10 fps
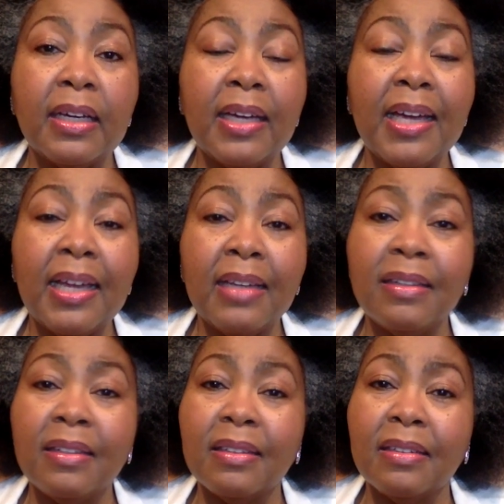And
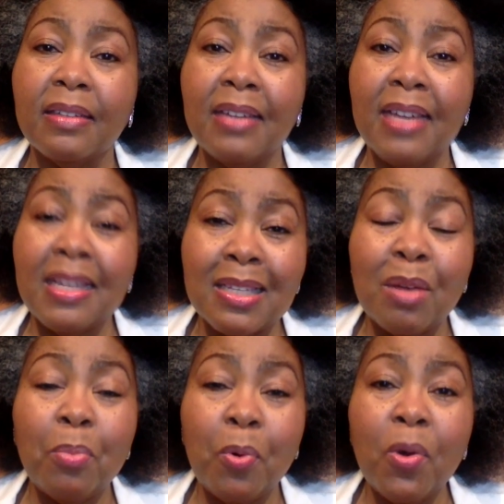at
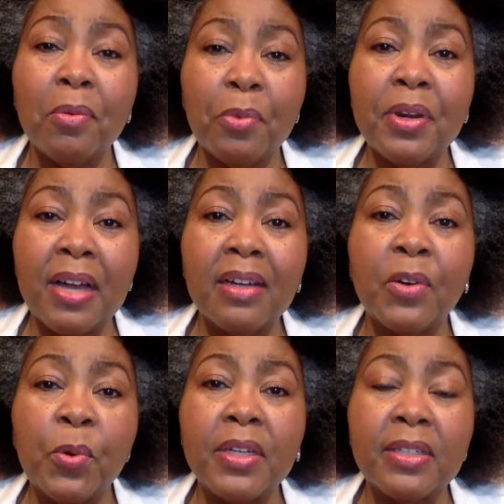some point, we're not
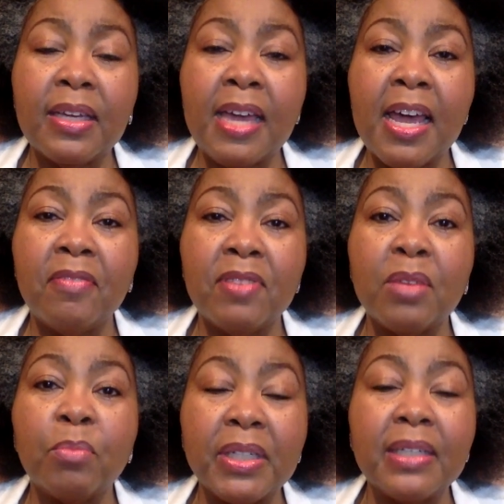going to have the
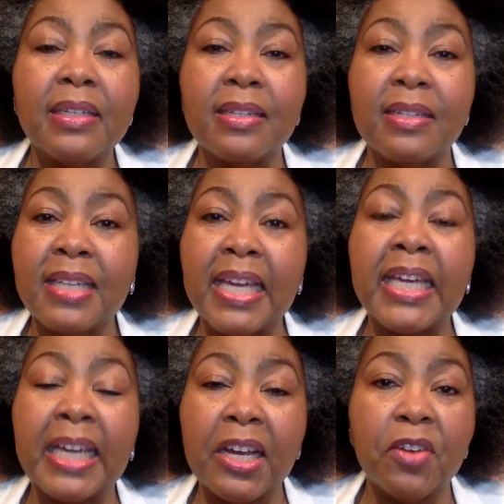ability to take
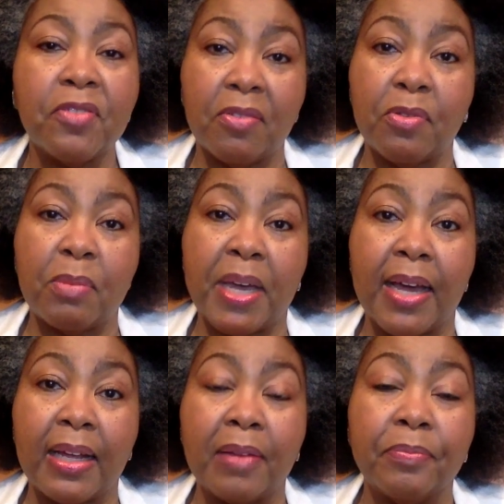care of
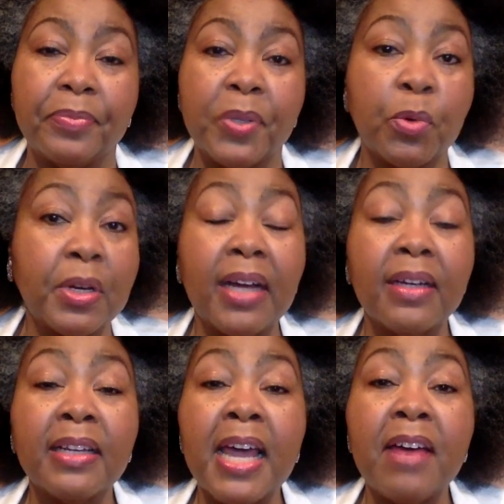everybody. We're not
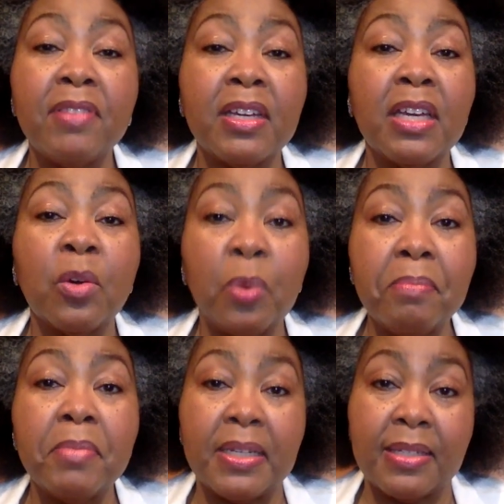going to have the
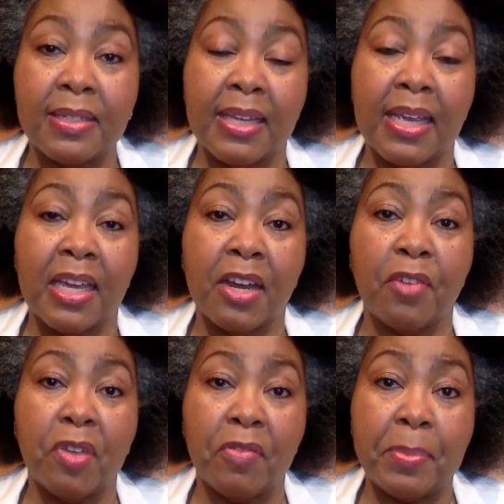equipment to take care of
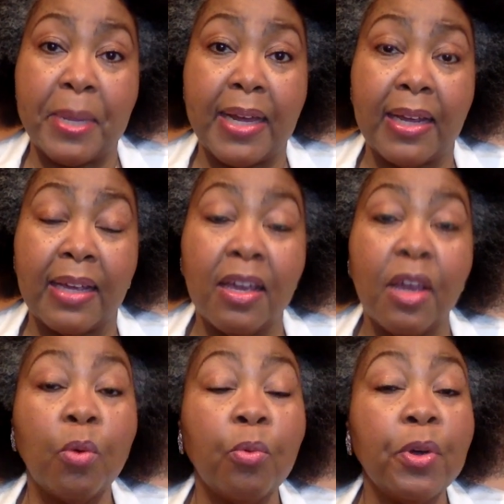everybody.
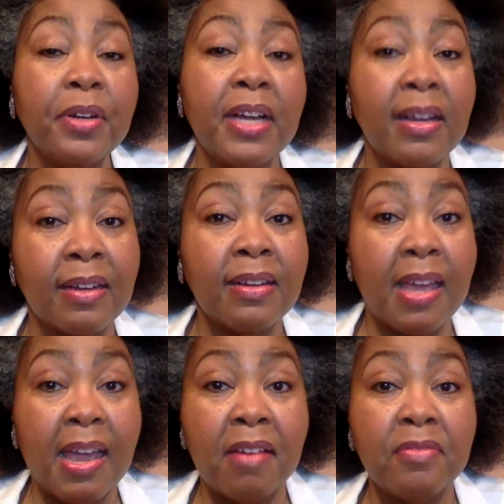We're not going to
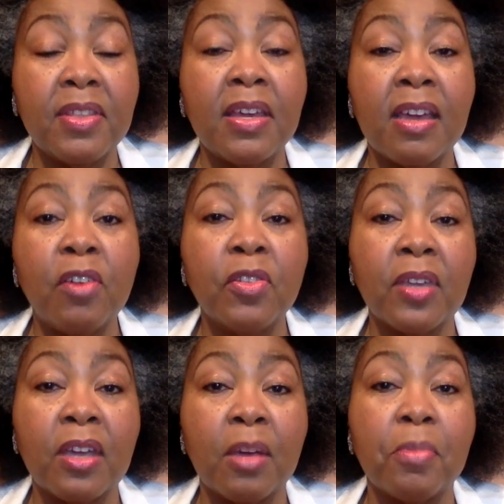have the
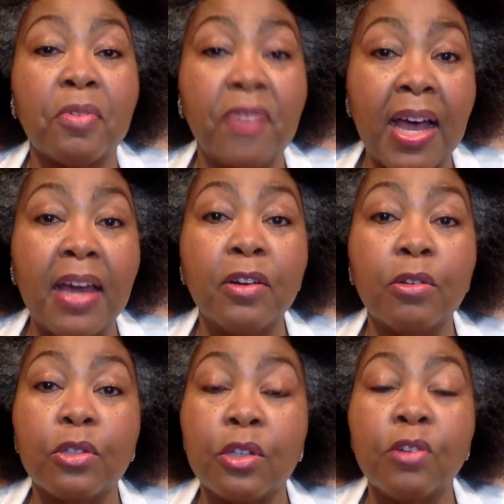healthcare
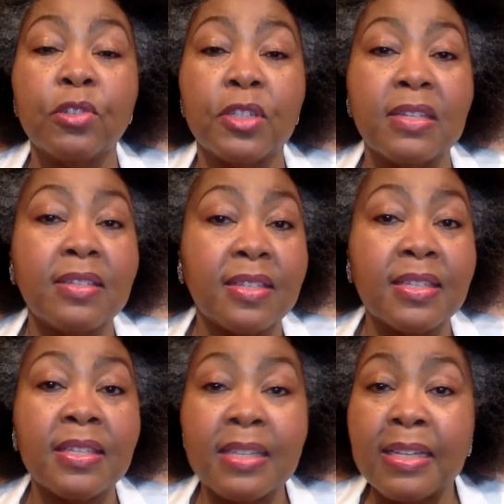providers,
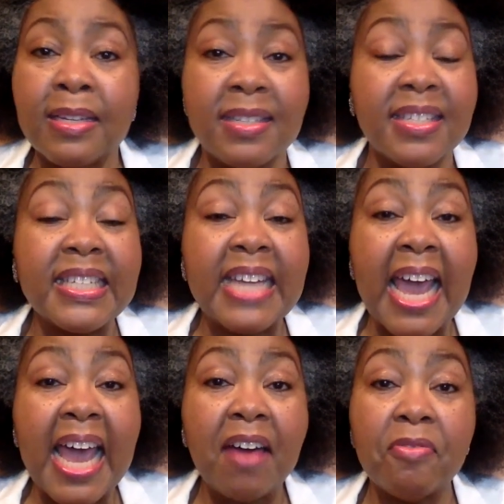nurses,
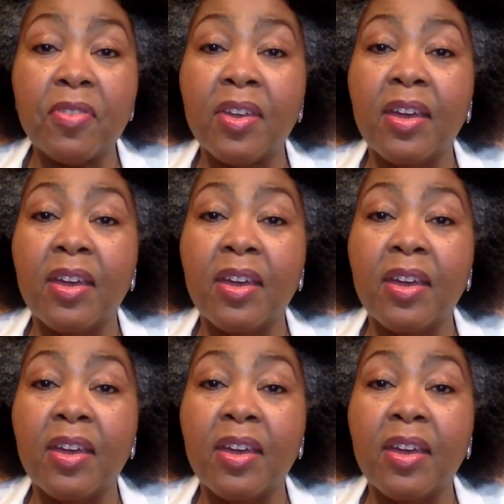staff,